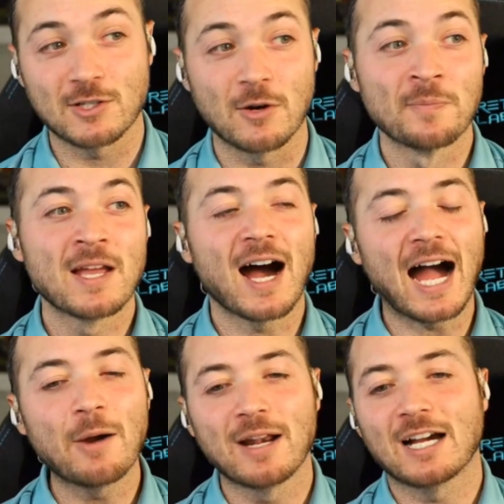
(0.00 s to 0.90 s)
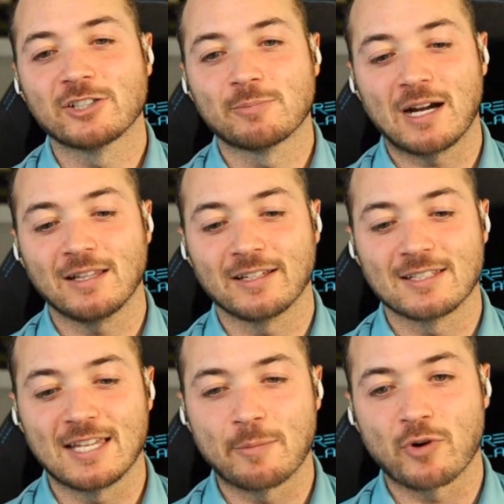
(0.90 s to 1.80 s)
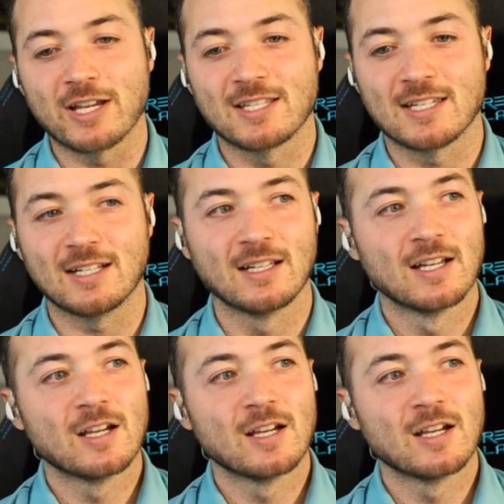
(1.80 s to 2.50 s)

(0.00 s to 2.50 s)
So I would actually probably like to take Bryson.